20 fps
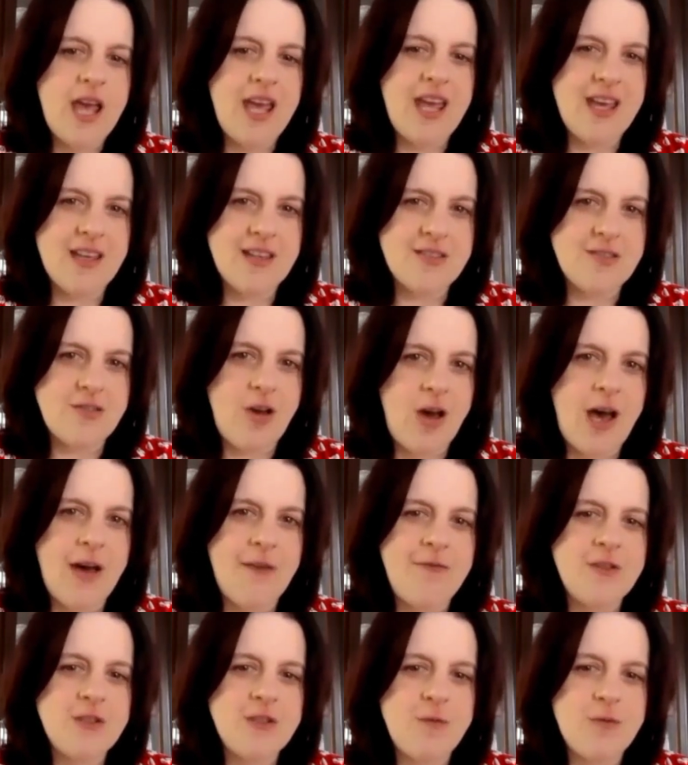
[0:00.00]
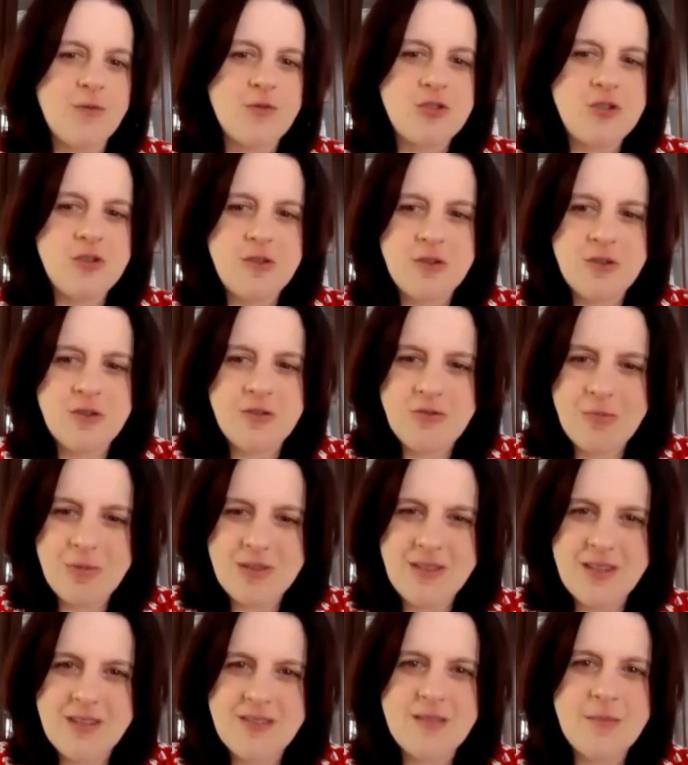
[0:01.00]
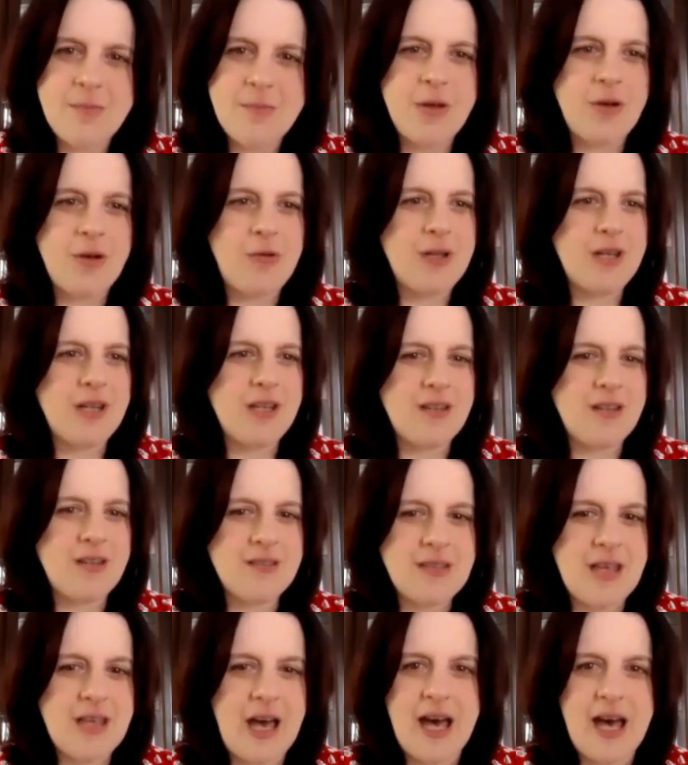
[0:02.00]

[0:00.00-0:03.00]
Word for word: is office for students with disabilities